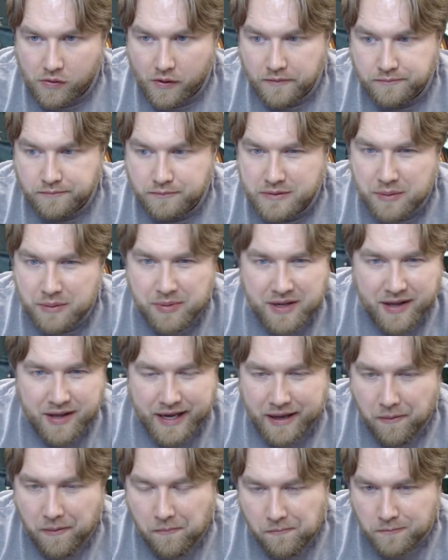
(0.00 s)
Maybe
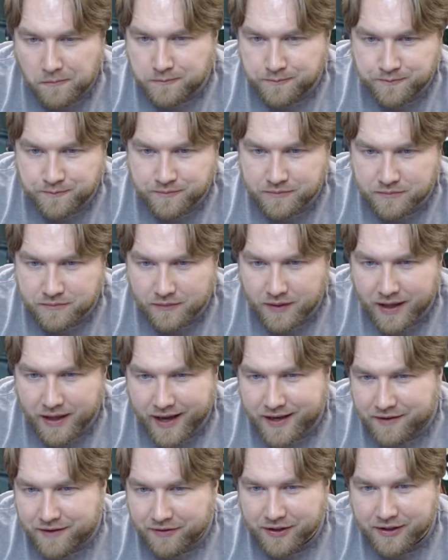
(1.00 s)
like
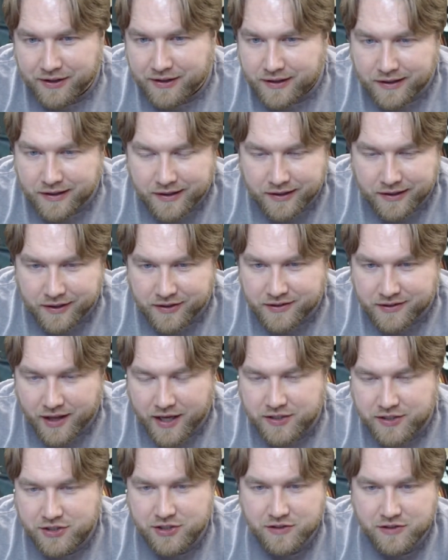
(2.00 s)
kind of a little
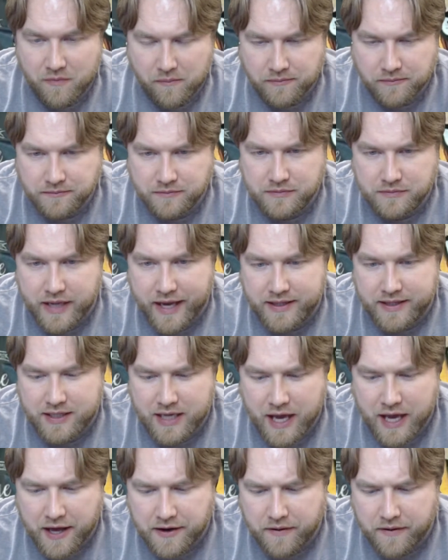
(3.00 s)
touch at the
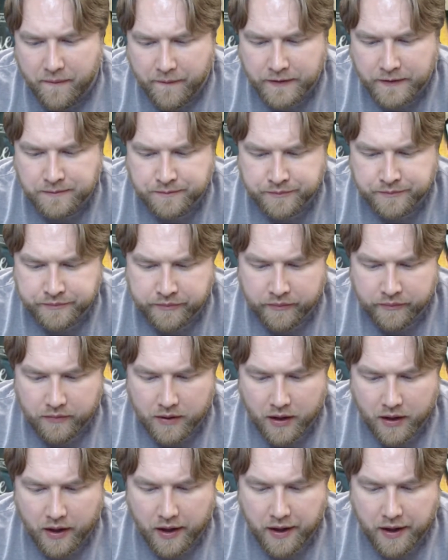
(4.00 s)
end.
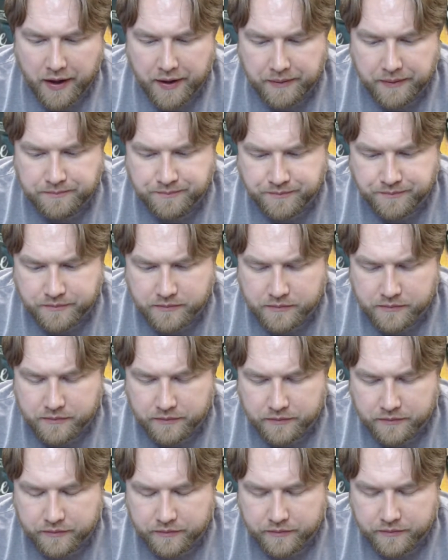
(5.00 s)
But
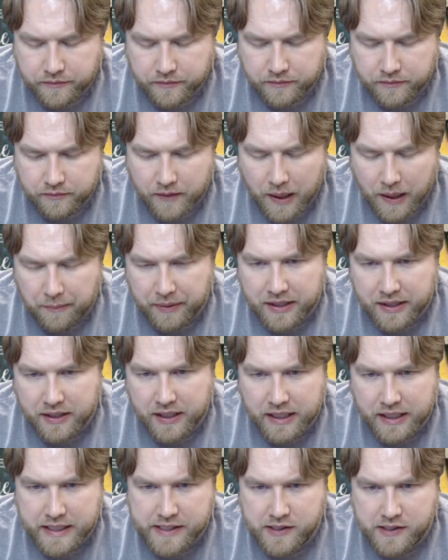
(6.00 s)
you
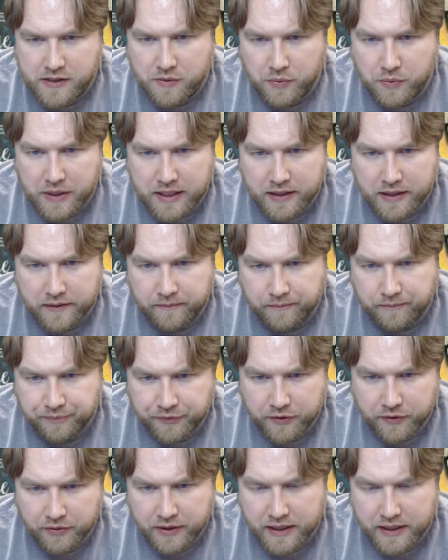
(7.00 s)
get a sweet.
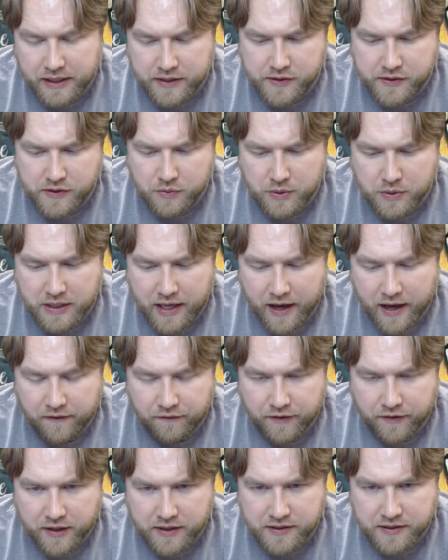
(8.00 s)
You really get a sweet at
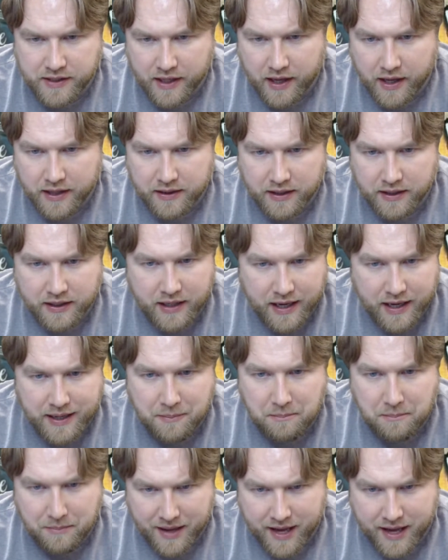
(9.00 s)
first. I think kind of
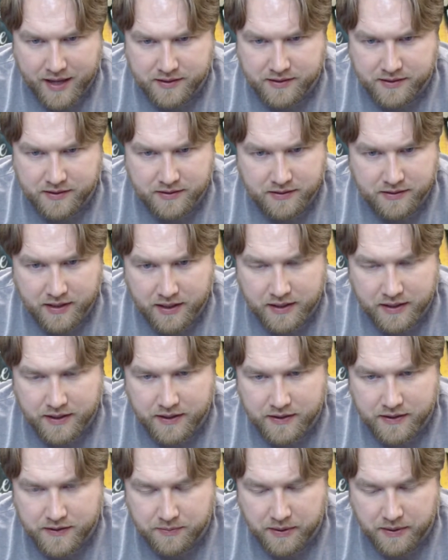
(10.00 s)
masks
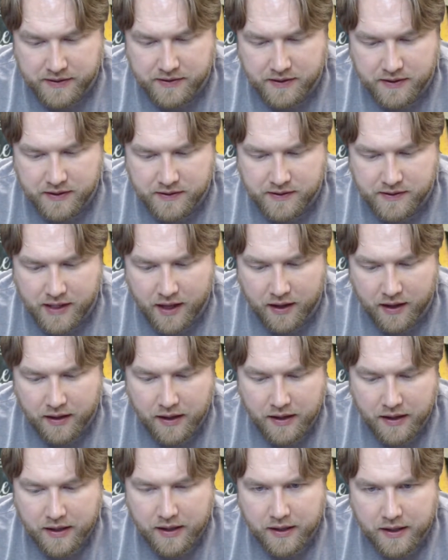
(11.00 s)
any spiciness that
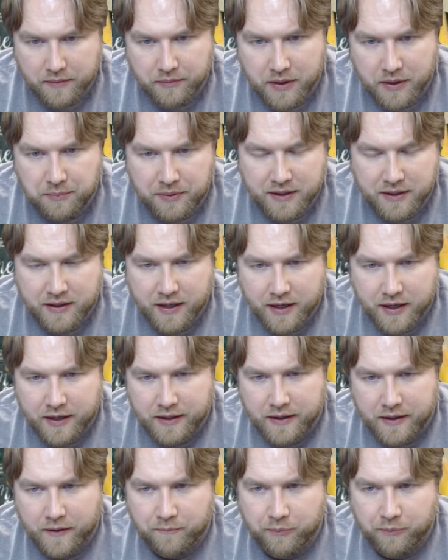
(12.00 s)
might be
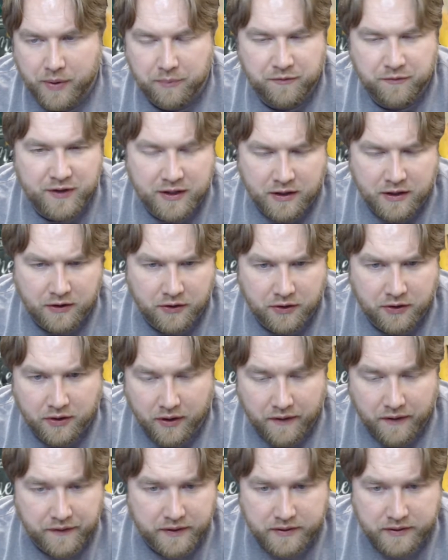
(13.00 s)
there. I'm feeling a little
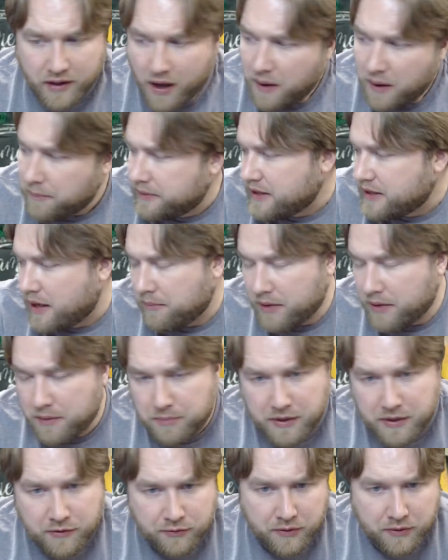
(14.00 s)
on the tongue, but that might
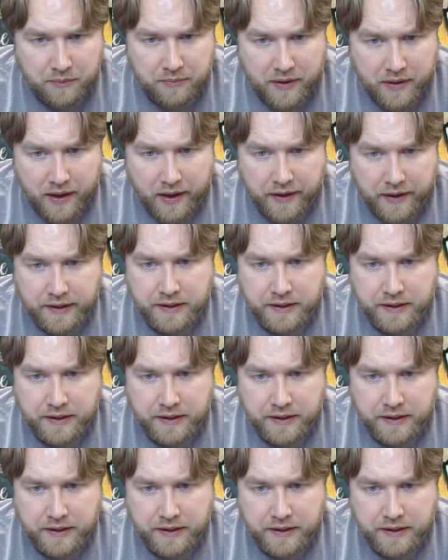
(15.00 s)
be from the